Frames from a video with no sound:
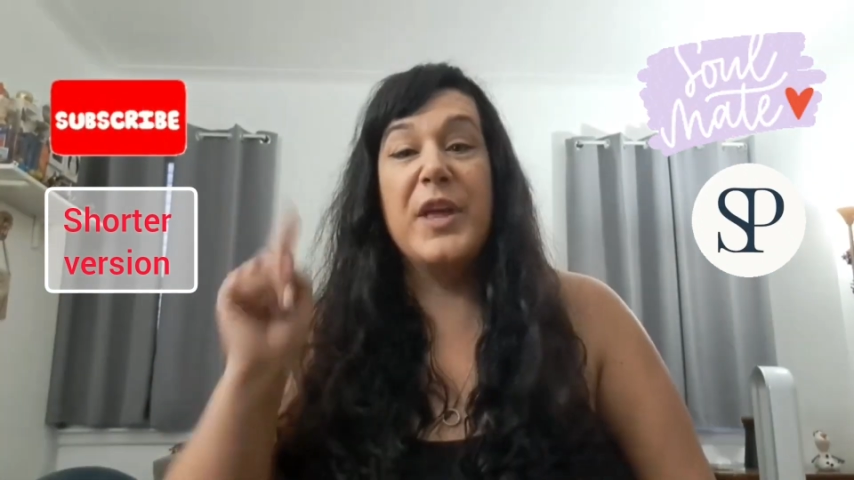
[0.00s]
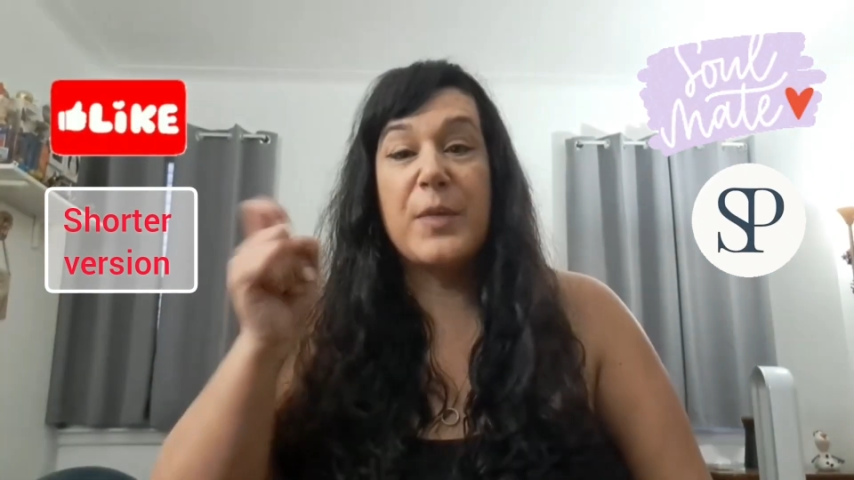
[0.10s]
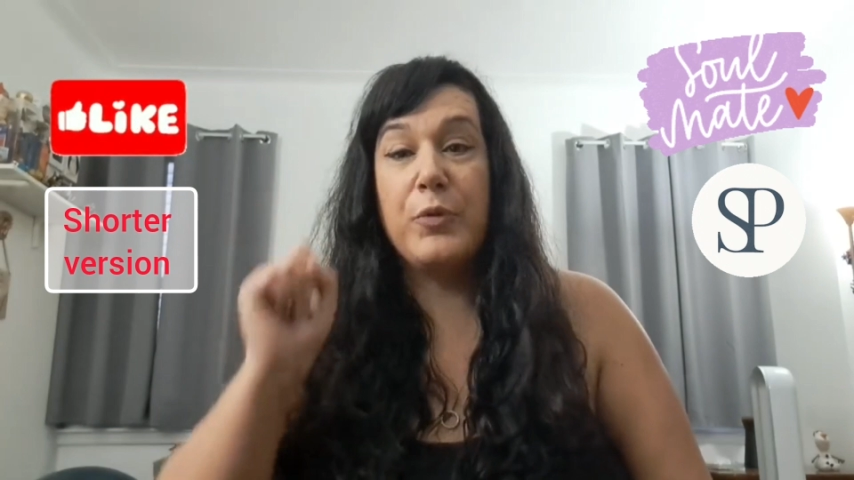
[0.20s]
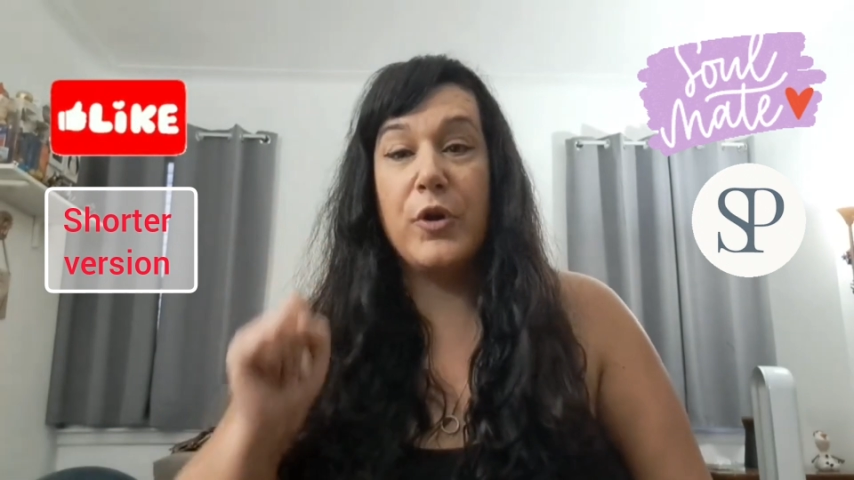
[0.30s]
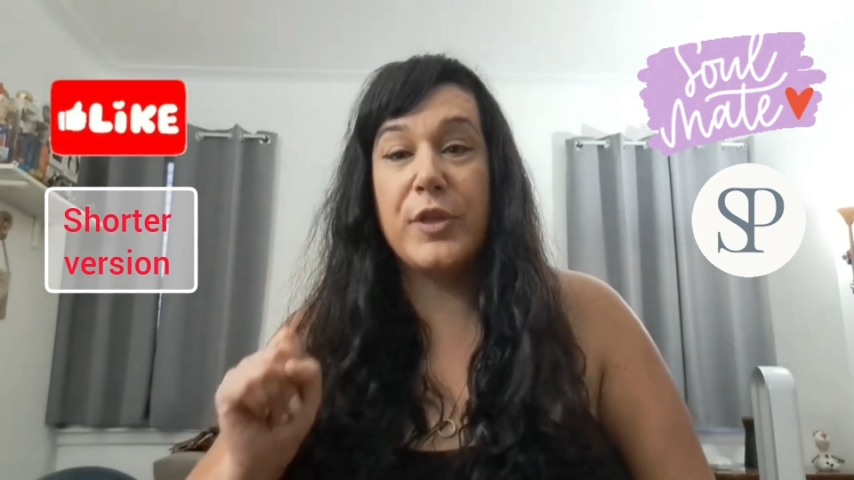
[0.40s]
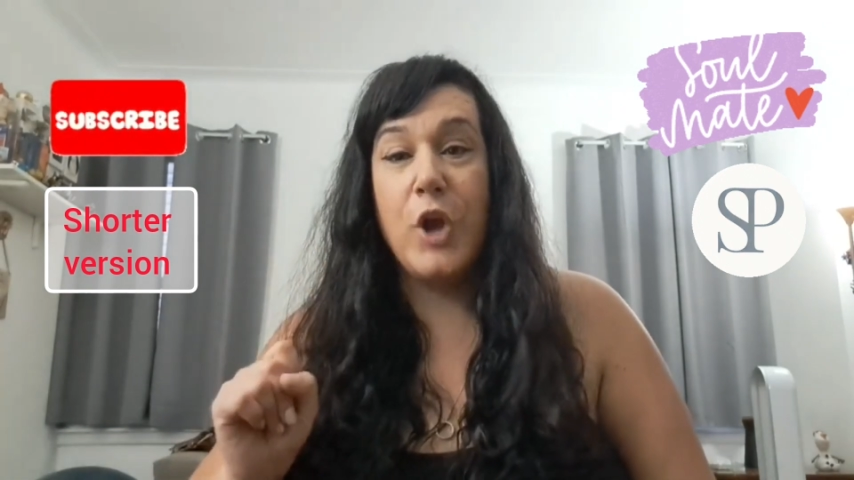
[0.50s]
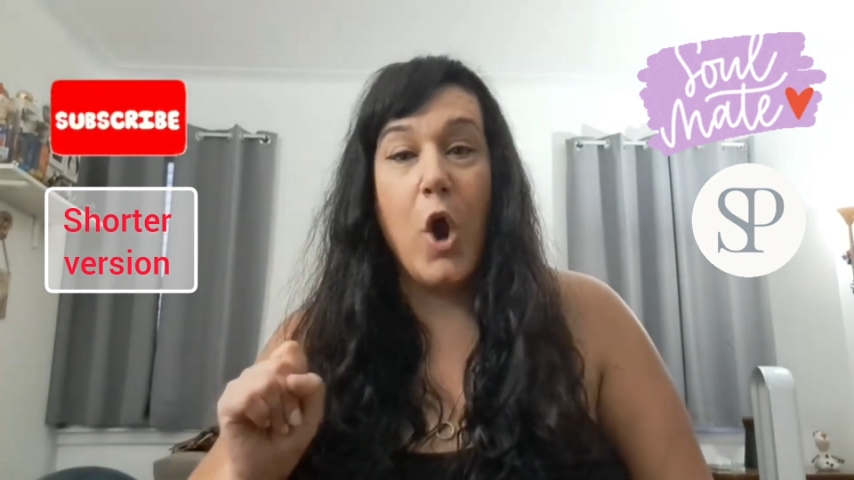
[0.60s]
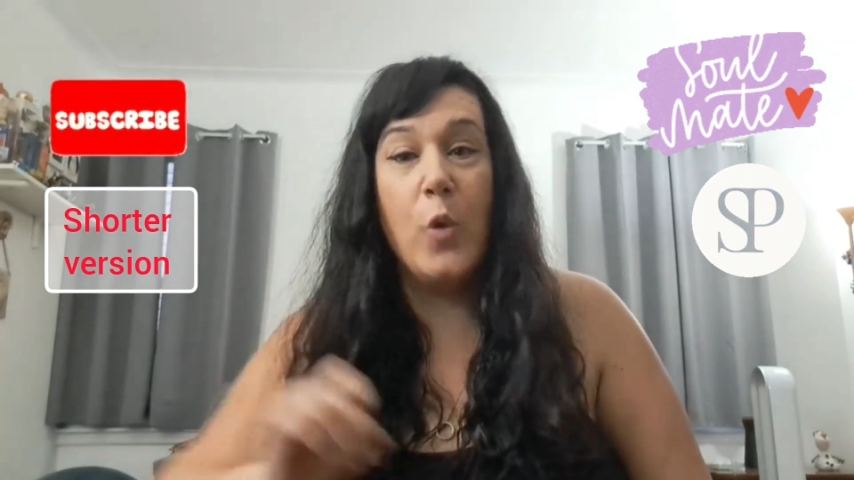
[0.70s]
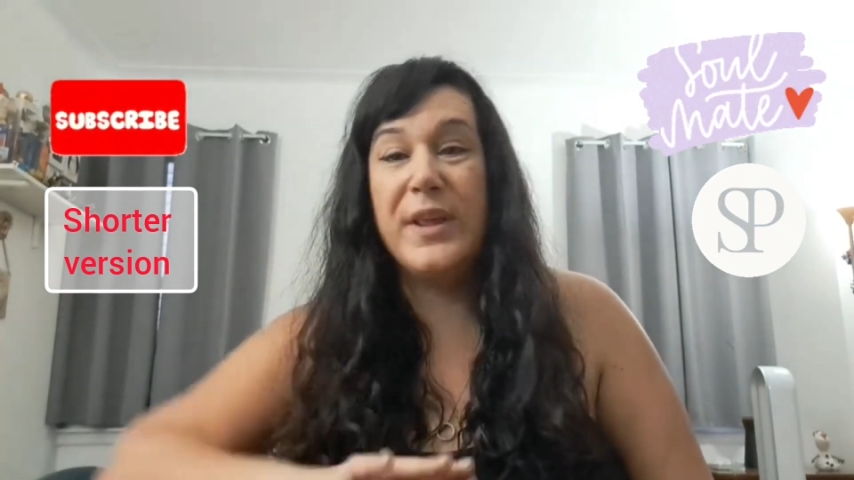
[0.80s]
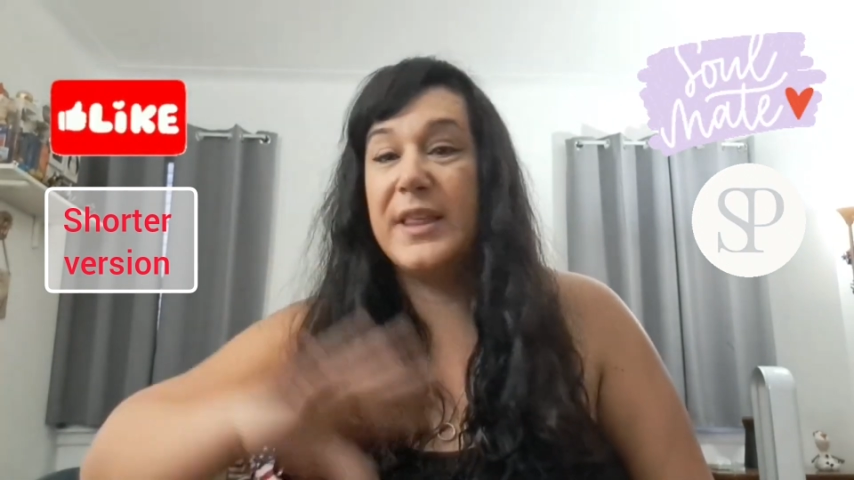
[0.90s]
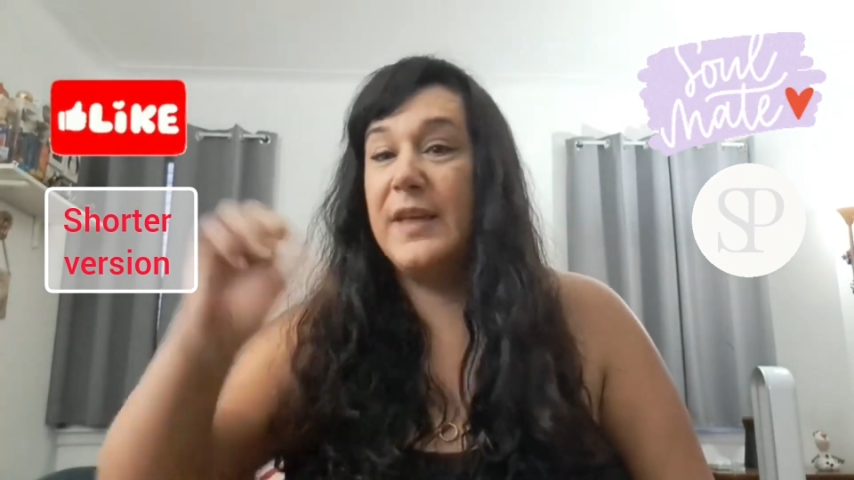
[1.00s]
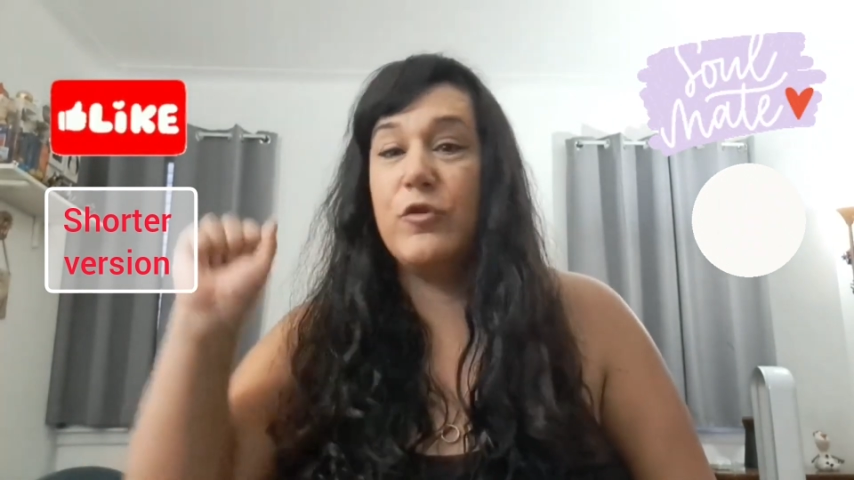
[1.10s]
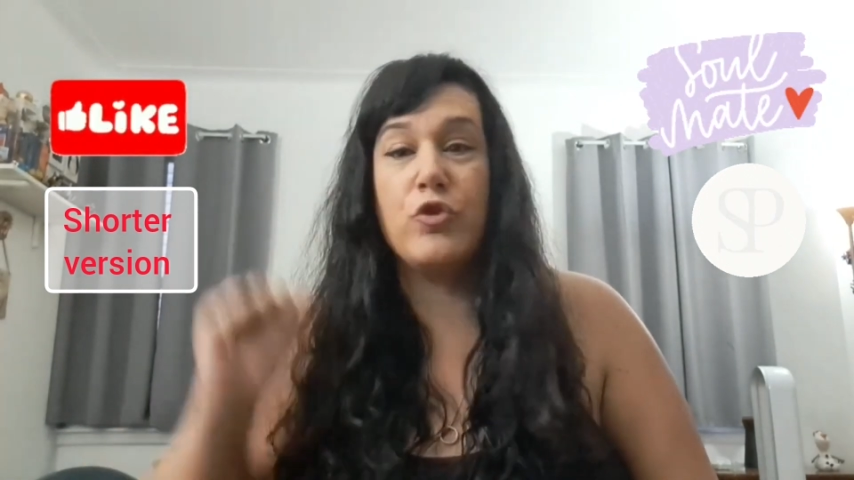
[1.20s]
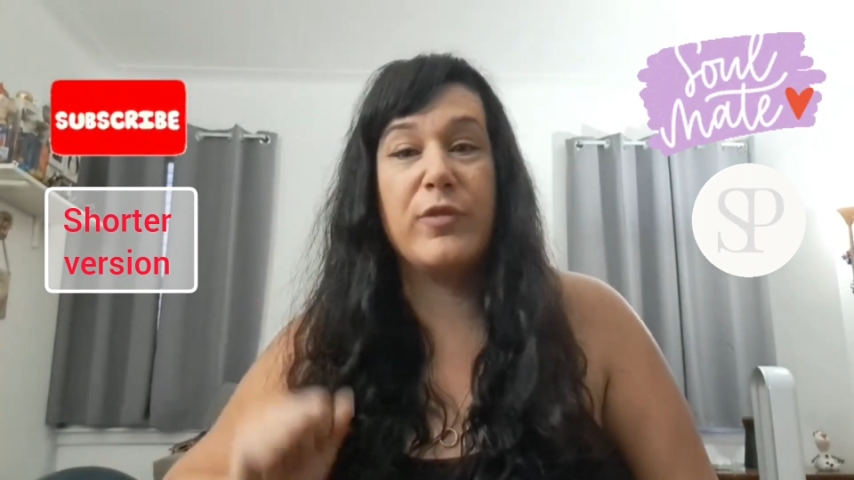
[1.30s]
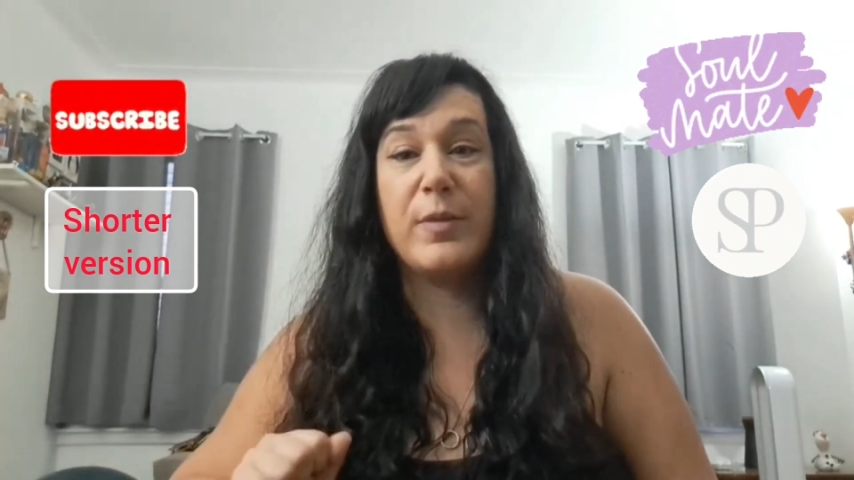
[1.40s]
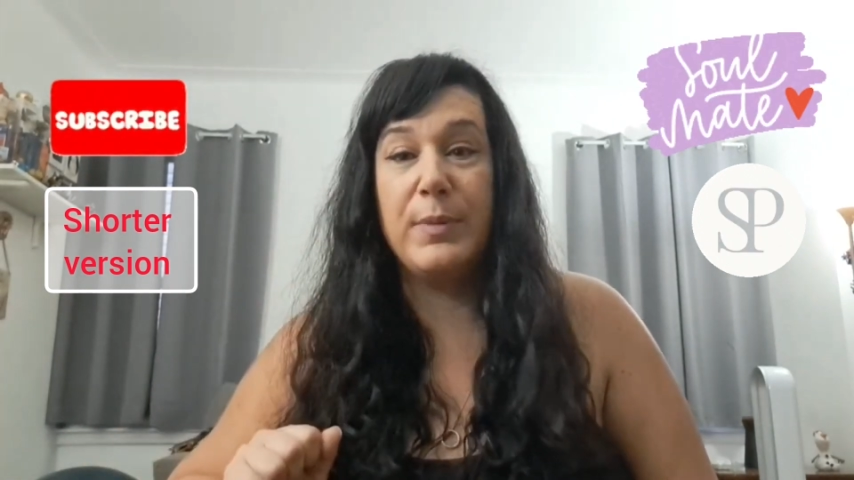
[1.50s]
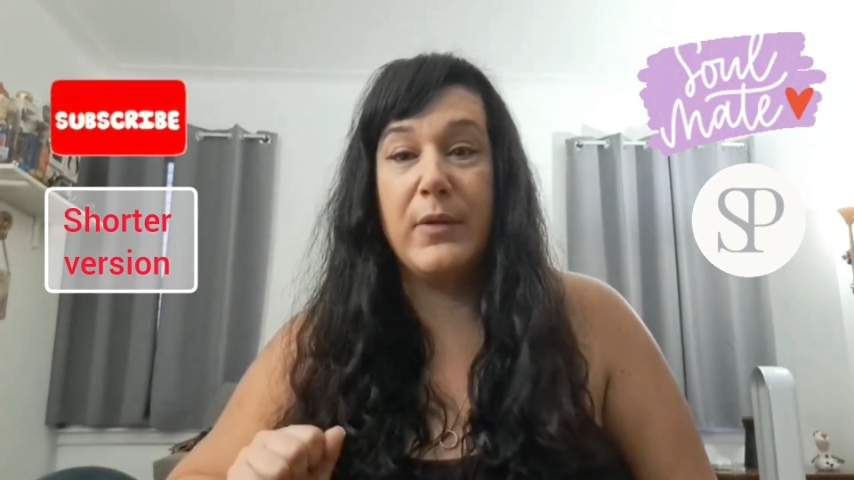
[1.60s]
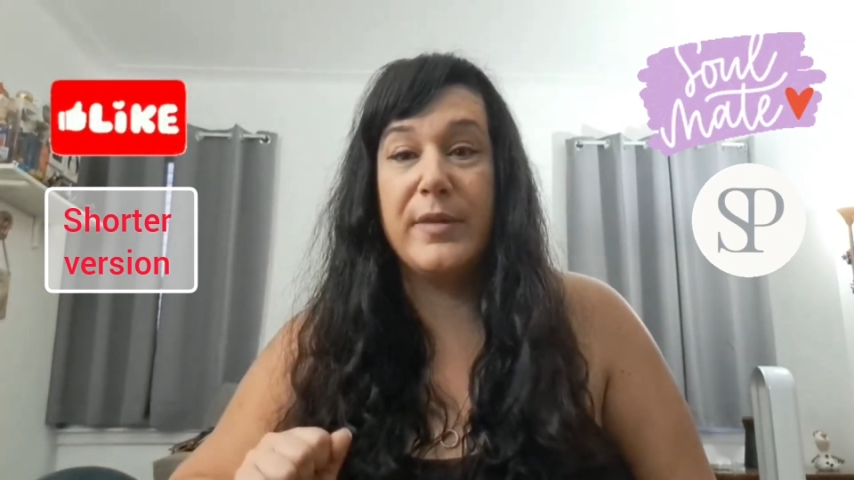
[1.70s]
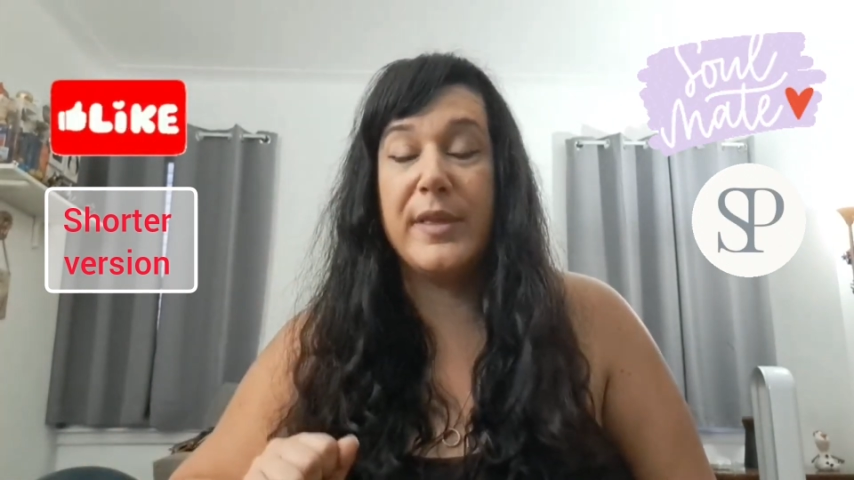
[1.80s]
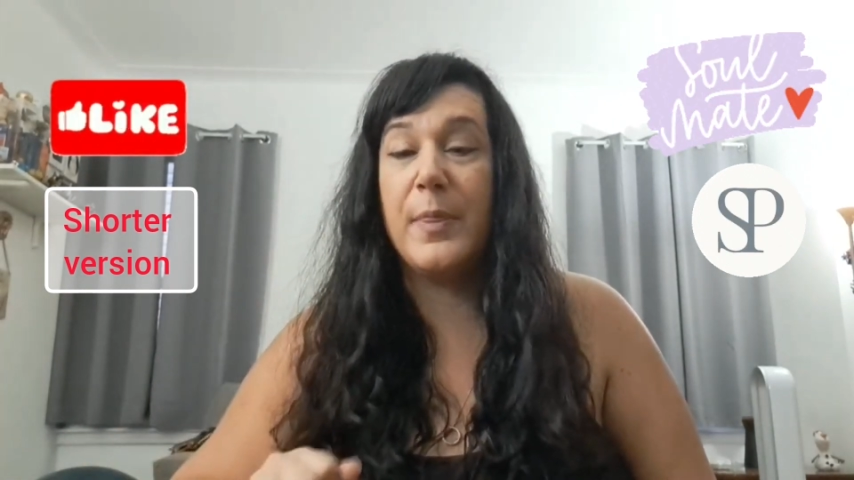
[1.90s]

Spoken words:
This person always lifts your spirits.